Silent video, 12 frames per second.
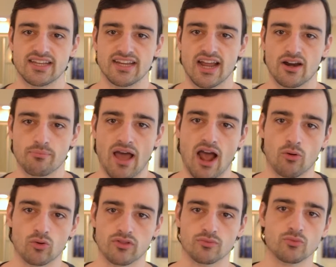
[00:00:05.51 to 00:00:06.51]
and how to
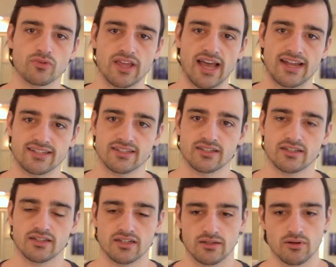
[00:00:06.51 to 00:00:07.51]
power through that.
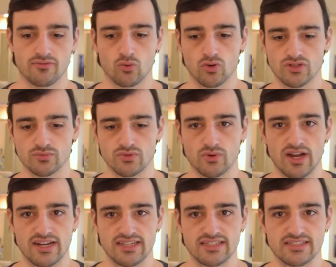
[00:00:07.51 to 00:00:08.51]
Of course,
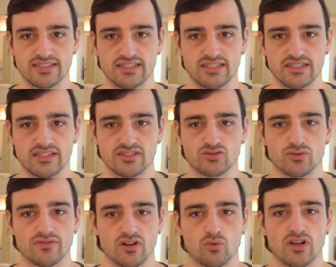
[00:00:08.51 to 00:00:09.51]
regret is sort
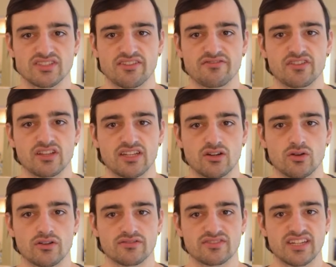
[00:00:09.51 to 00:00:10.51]
of a quasi-feeling,
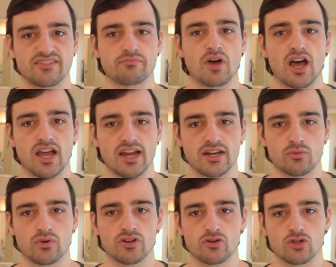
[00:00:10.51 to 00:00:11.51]
state of
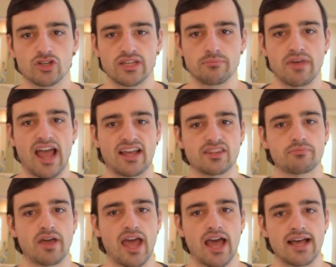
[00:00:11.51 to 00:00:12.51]
mind where you're looking back in the
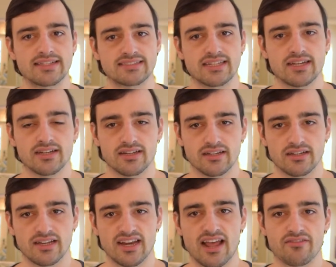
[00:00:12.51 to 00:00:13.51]
past
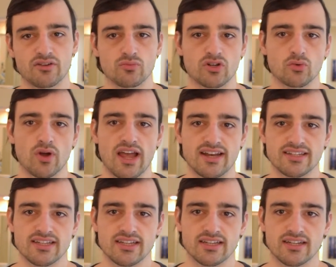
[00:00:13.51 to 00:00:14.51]
and having
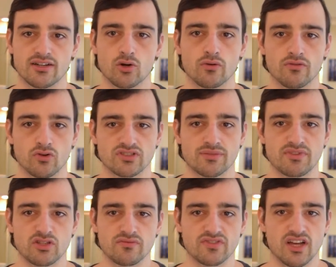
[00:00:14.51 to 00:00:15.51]
regret over
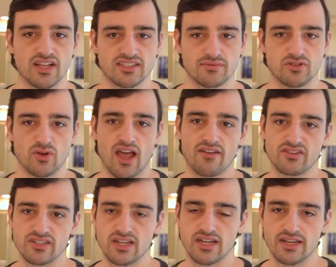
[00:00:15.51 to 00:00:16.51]
something you've done, something you
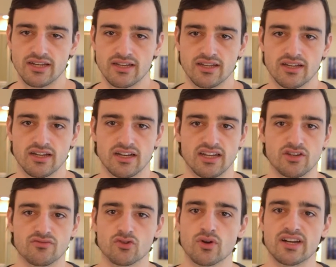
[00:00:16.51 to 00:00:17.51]
haven't done, and
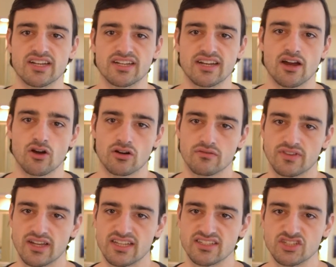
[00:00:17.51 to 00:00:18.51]
you've created a narrative
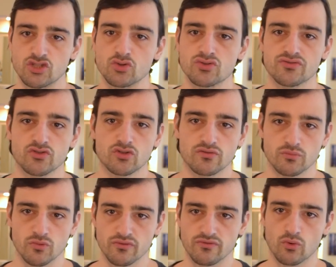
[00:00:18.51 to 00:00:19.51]
that isn't useful for
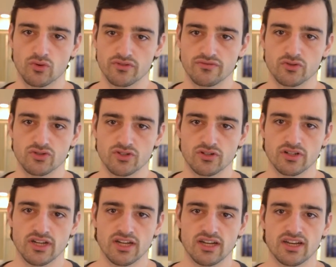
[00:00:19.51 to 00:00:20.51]
moving forward in the
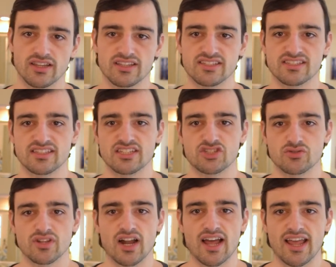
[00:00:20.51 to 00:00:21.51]
future. This is an
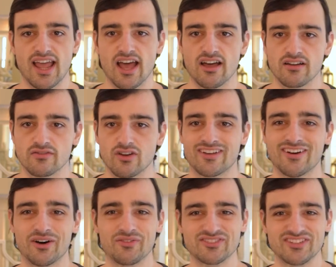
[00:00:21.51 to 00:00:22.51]
issue that I
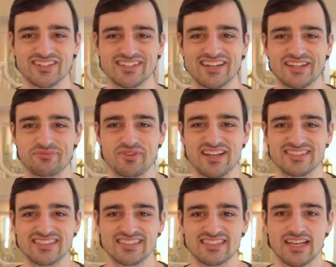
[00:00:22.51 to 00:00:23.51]
have almost on a daily
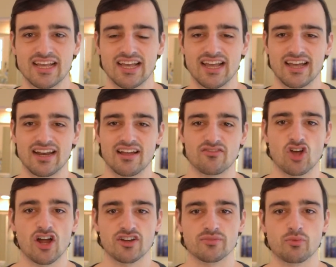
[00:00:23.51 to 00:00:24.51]
basis, and I've
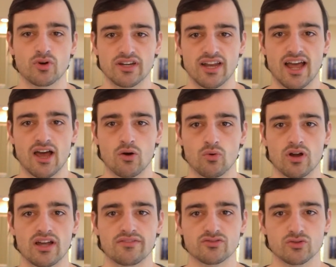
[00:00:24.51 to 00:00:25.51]
gotten to the point now
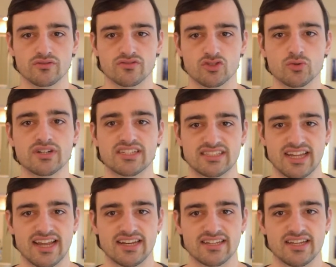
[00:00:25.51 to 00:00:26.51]
where I've sort of, to an
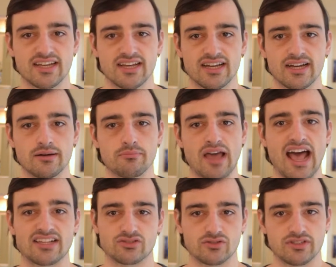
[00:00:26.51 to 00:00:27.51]
extent,
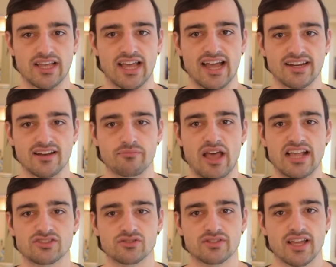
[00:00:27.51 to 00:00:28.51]
mastered that, and I've
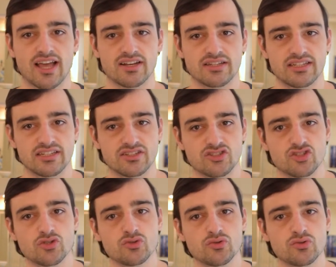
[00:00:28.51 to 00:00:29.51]
mastered that in
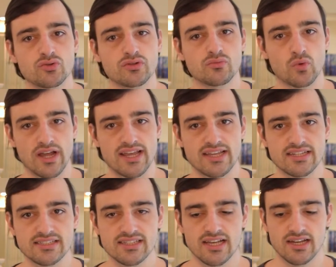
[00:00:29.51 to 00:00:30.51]
two
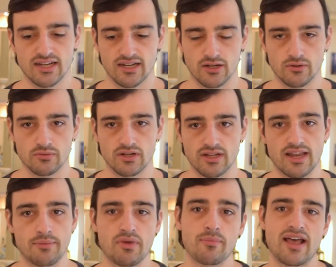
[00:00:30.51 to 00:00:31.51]
ways.
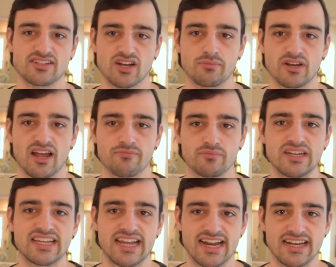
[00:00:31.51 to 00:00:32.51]
And by mastered, I mean I've
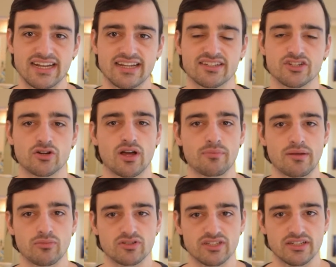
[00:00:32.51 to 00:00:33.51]
mitigated it. I'm
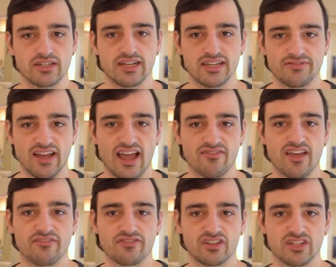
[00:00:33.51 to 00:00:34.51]
able to, if I have
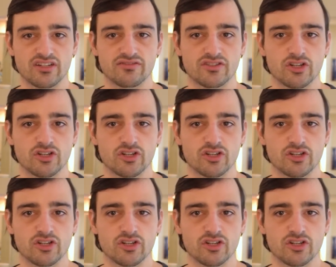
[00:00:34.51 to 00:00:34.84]
that feeling of,